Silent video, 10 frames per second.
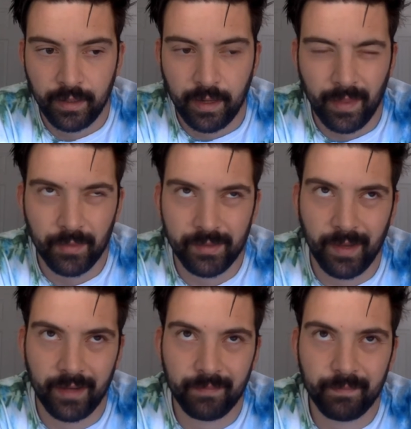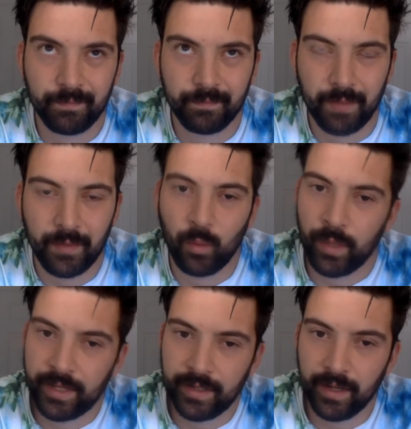and that was about maybe a
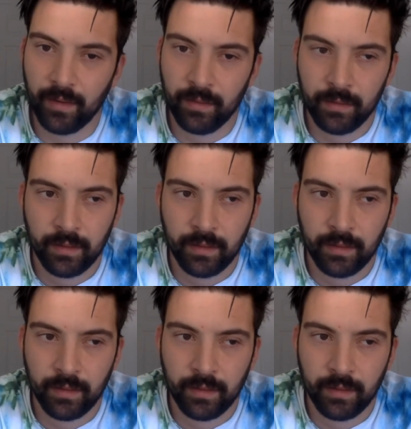week ago.